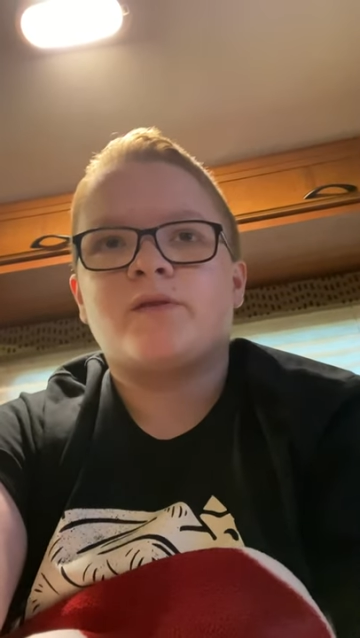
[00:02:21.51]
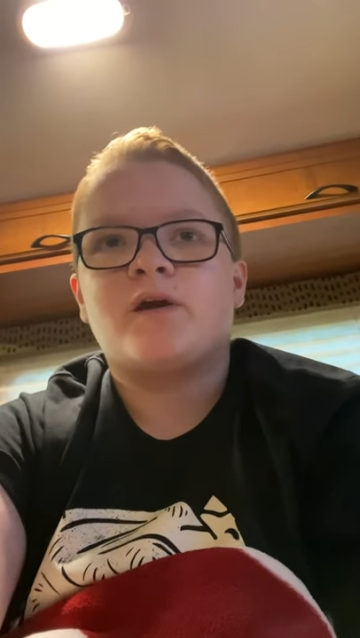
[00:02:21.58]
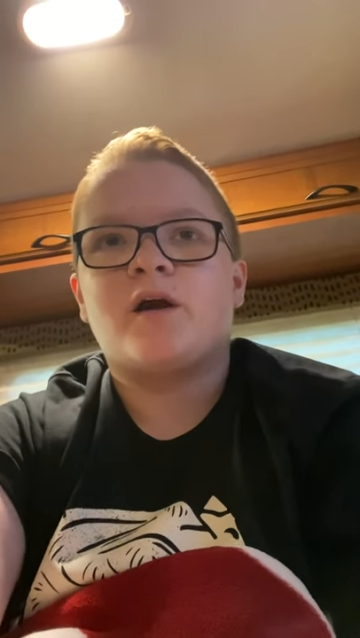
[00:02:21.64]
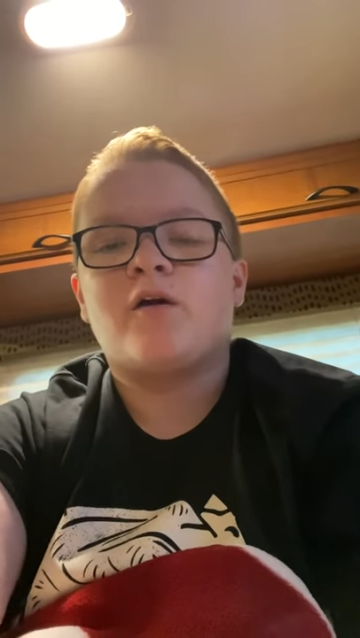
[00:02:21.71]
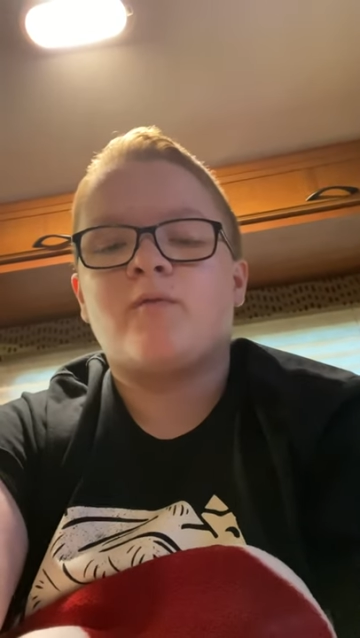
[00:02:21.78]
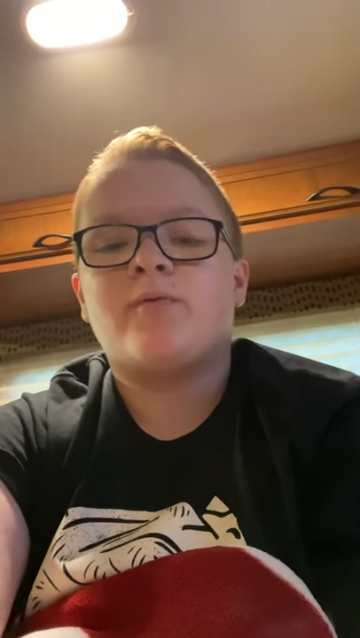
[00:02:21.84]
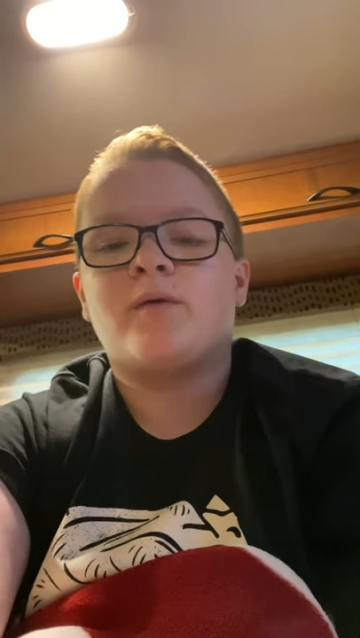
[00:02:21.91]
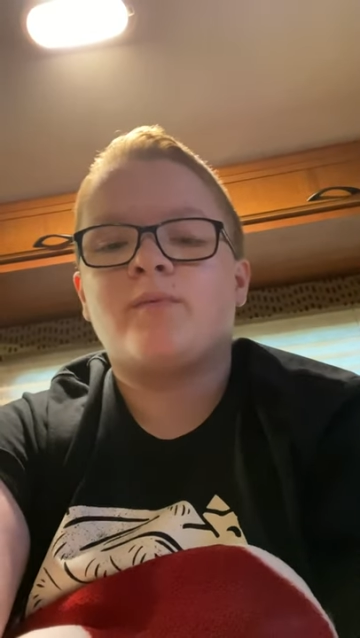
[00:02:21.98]

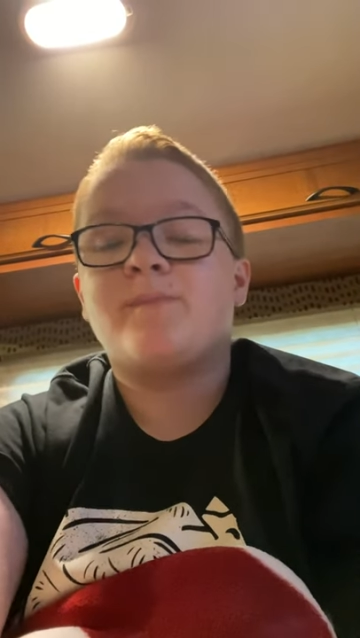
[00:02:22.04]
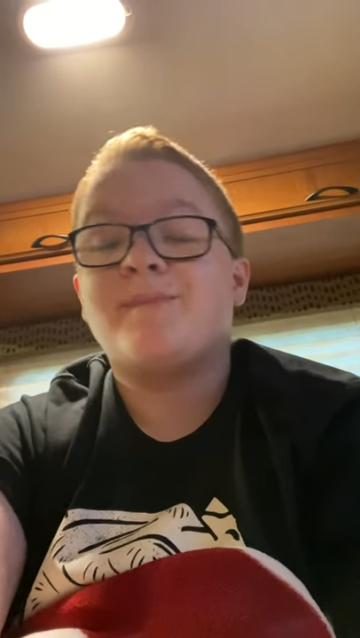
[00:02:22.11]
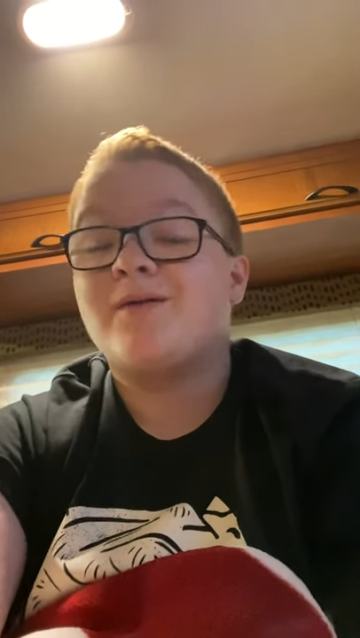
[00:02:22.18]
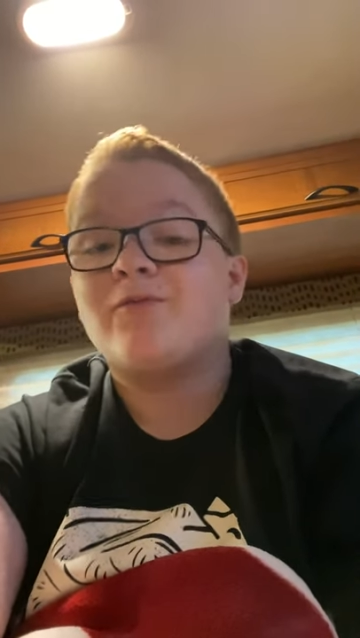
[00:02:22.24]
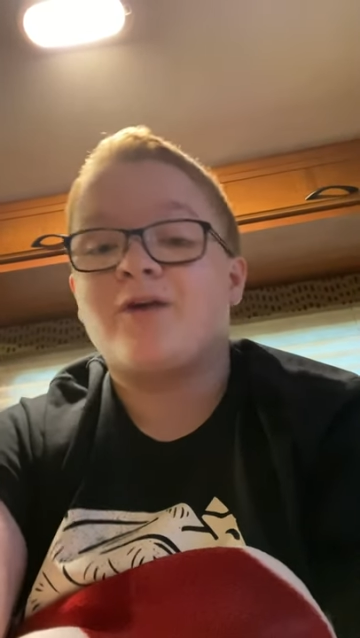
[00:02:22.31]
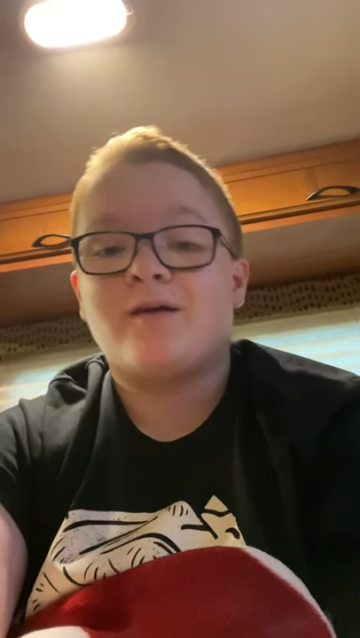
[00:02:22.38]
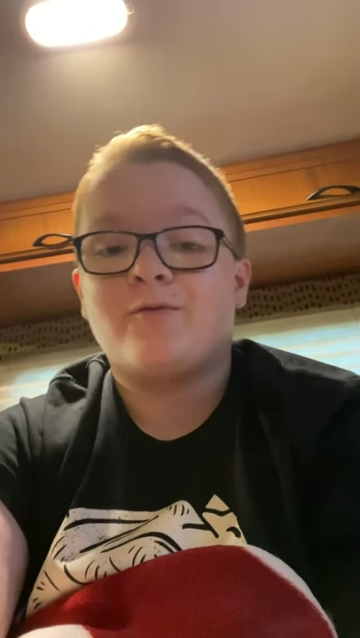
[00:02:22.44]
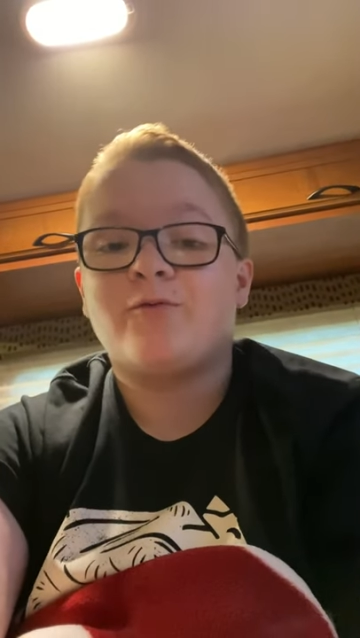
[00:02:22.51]
I'll probably be
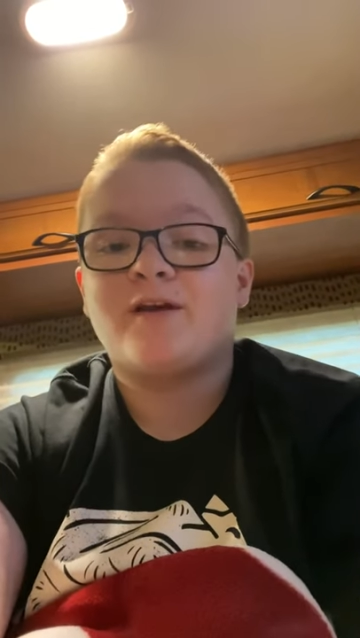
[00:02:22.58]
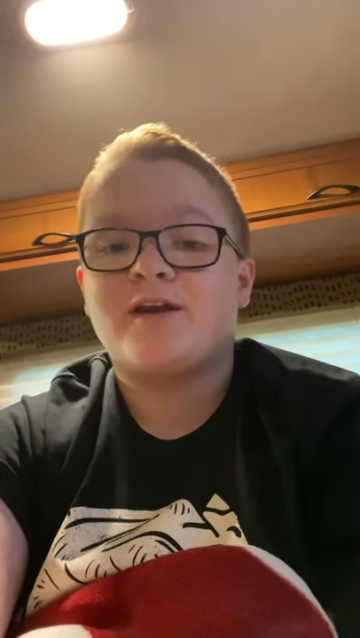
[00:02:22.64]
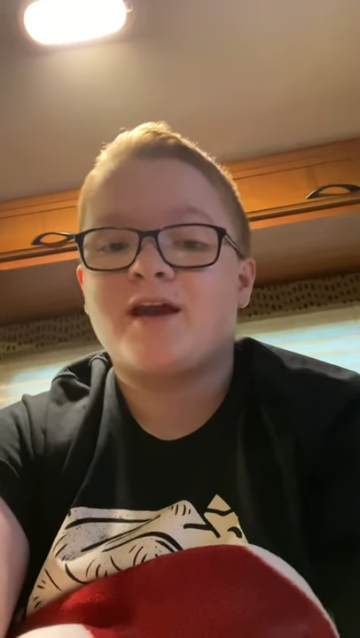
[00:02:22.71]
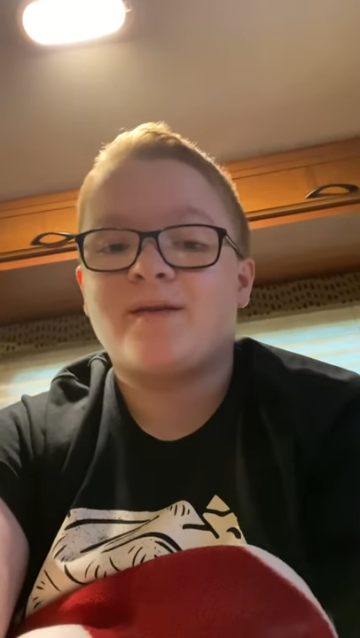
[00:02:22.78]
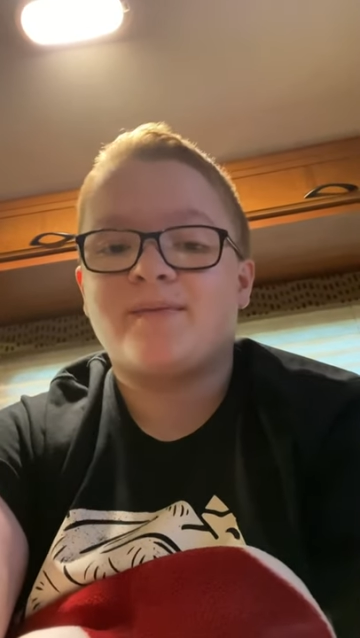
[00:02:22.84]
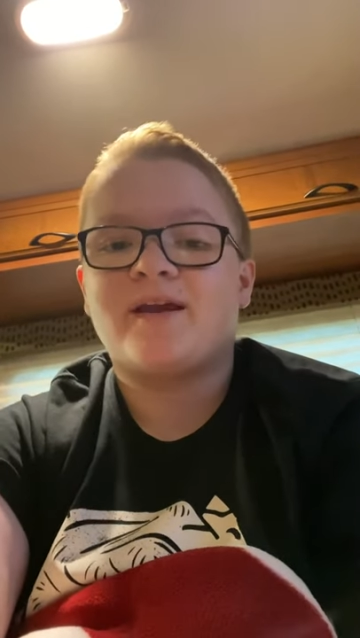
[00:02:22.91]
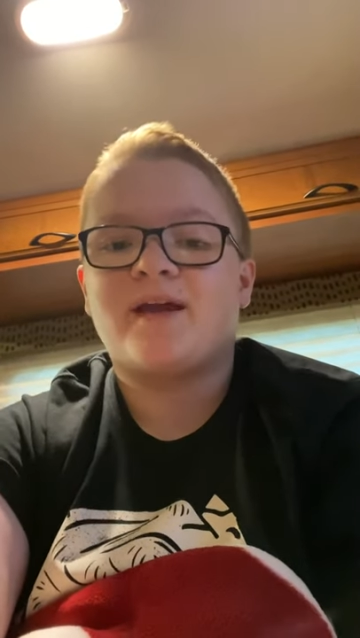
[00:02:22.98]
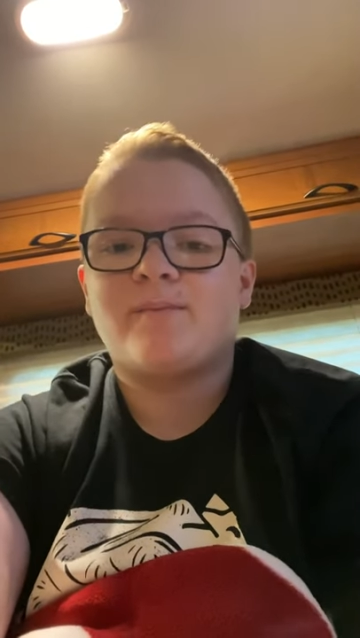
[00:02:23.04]
right
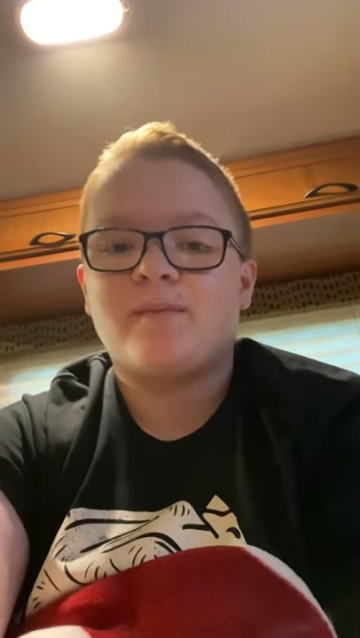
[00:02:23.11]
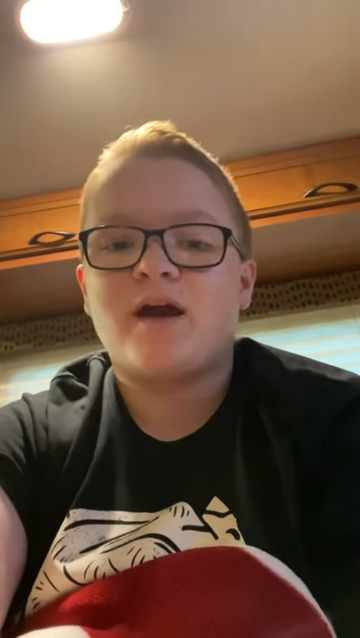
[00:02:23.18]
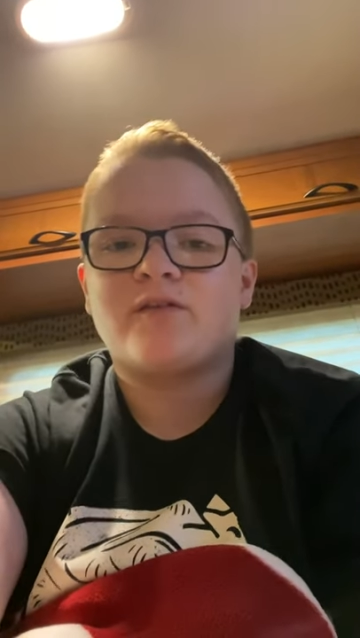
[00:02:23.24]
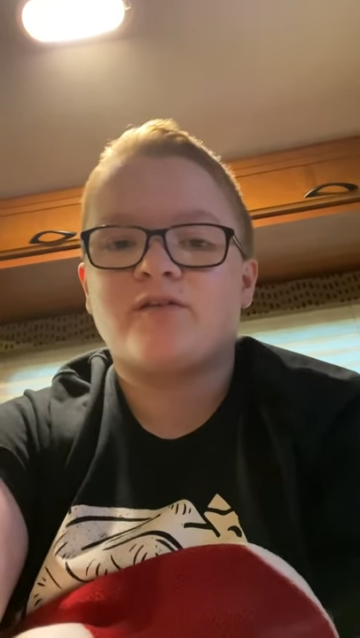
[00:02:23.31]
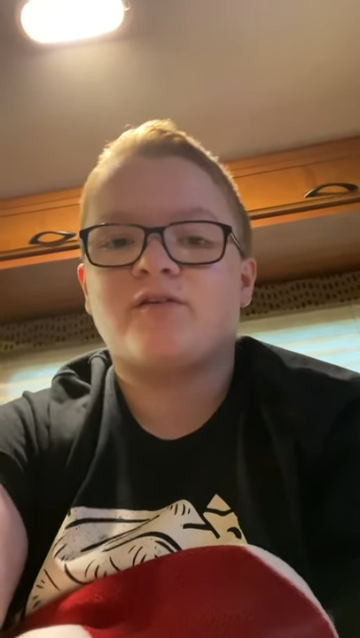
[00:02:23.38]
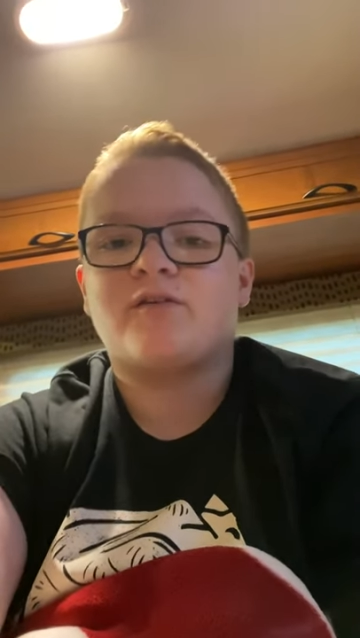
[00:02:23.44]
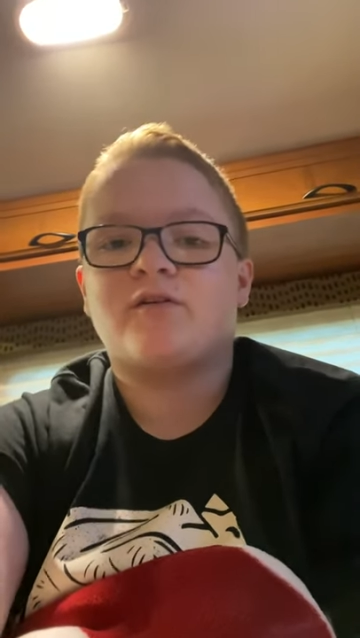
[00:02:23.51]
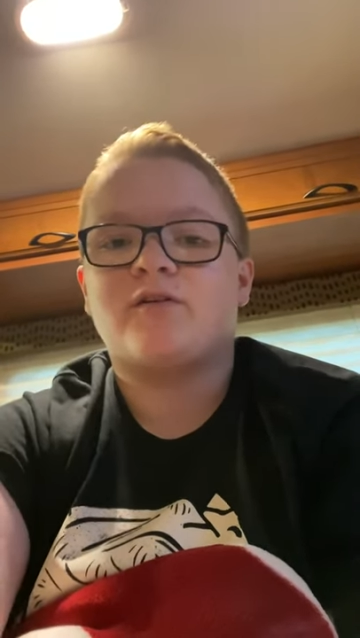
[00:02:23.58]
recapping a
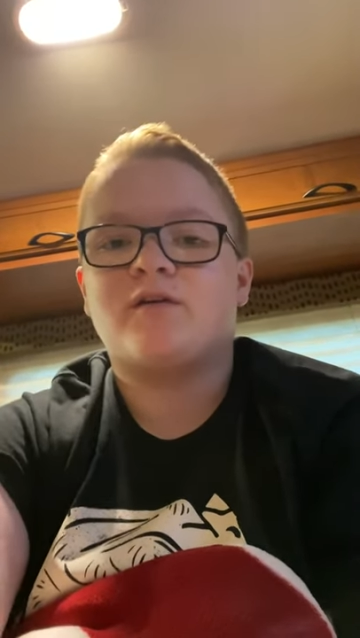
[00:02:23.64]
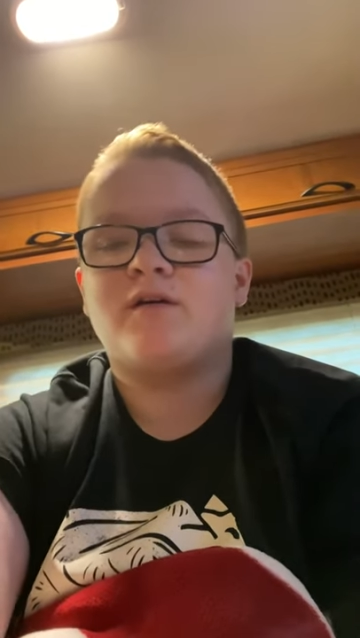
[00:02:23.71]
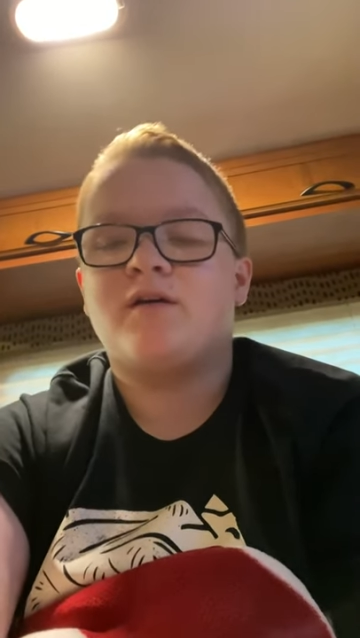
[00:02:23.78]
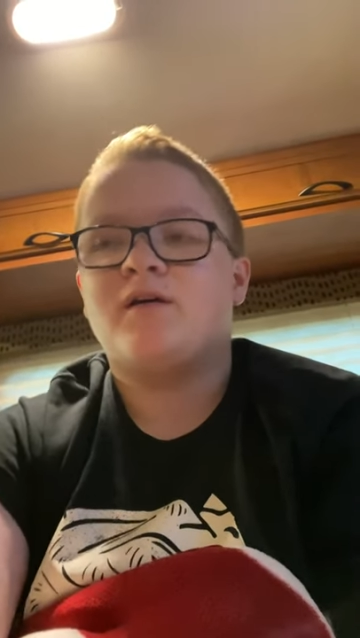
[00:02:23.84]
massacre.